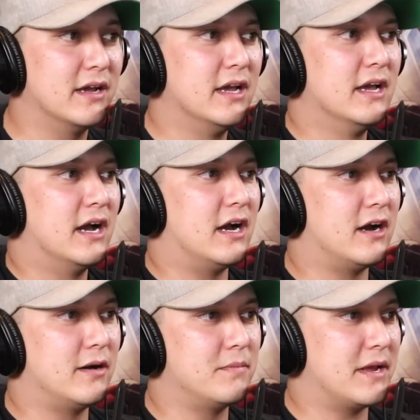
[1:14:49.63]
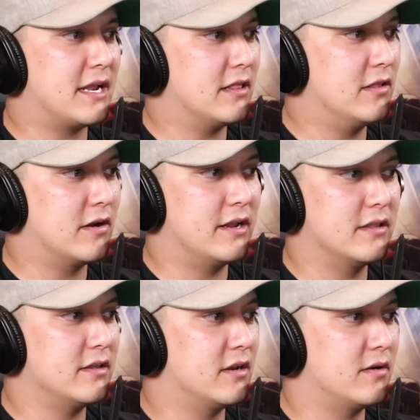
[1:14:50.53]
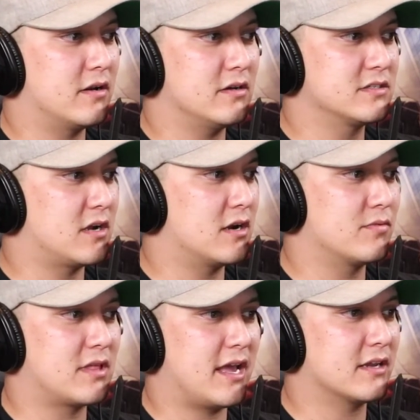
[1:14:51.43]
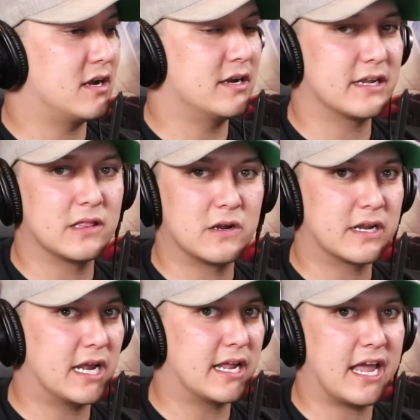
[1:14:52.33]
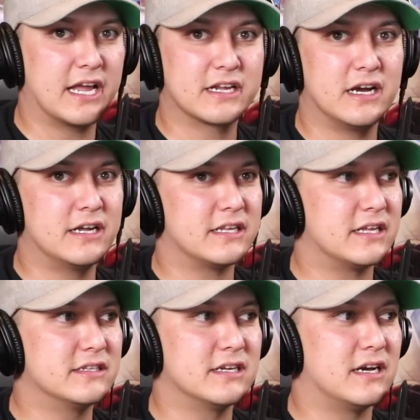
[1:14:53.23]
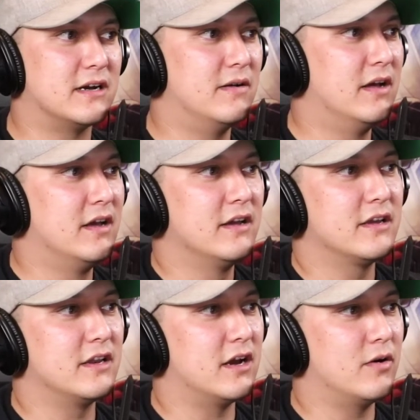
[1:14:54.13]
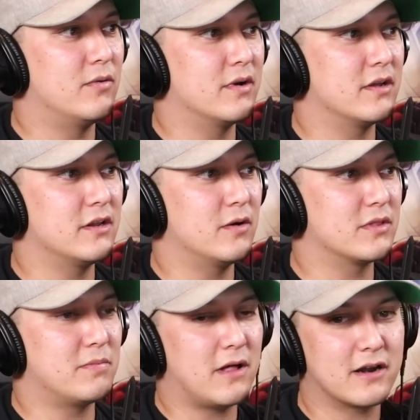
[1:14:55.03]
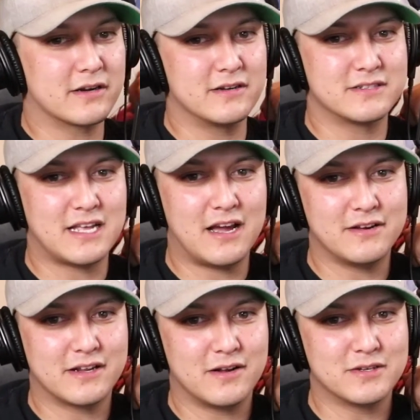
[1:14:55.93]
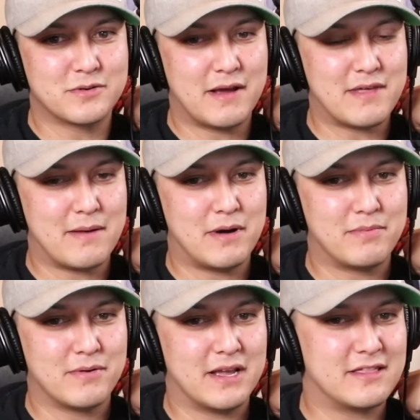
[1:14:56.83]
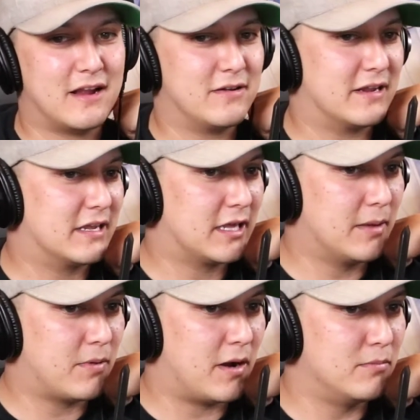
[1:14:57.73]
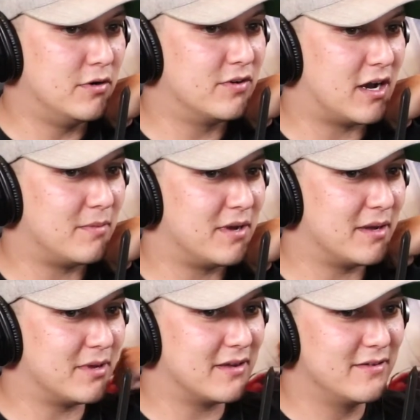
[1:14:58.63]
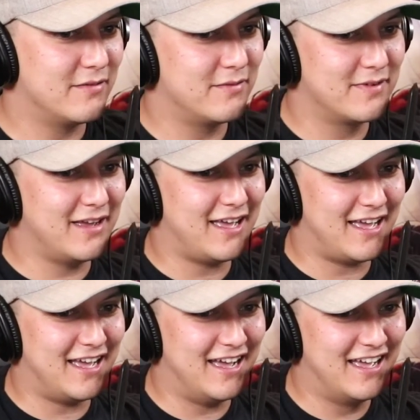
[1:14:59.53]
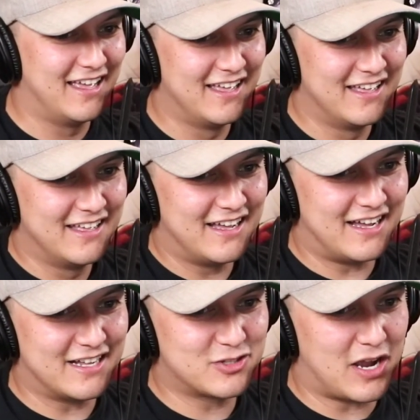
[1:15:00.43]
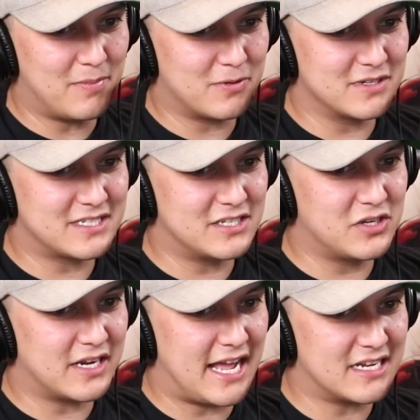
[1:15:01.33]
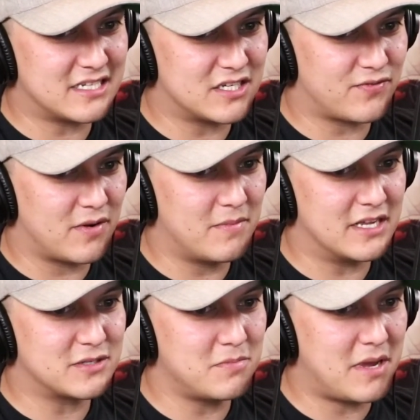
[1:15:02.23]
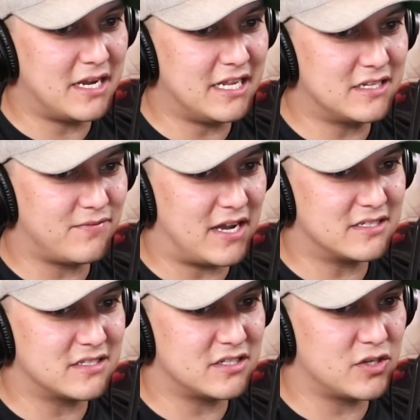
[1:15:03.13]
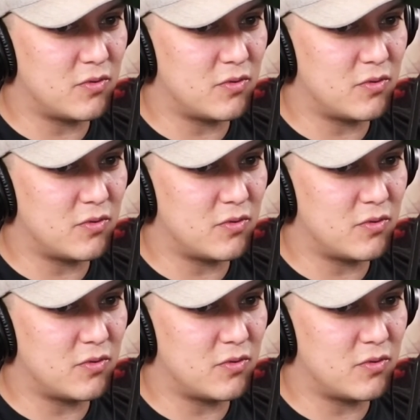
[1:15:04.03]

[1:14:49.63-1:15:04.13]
And I learned, and it all started with hand cutting and learning how to hand cut, and when the plotter goes down, you can always grab that puppy right there and you can keep on moving on, baby. Tropical says you can access from as many devices as you want.